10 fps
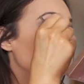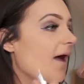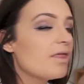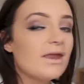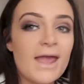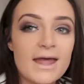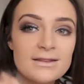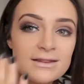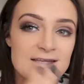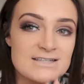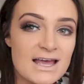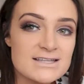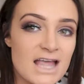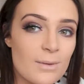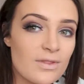And then again, the exact
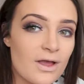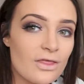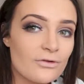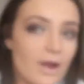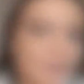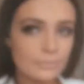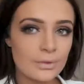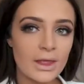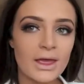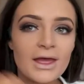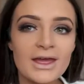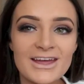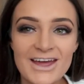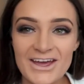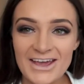same with the other eye.
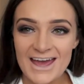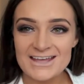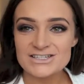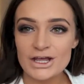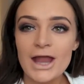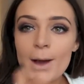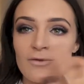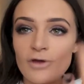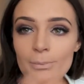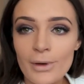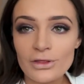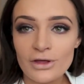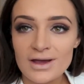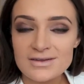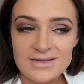Okay, so now we've got both
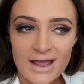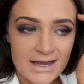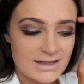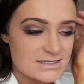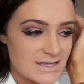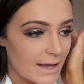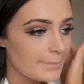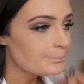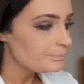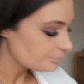eyes exactly the same.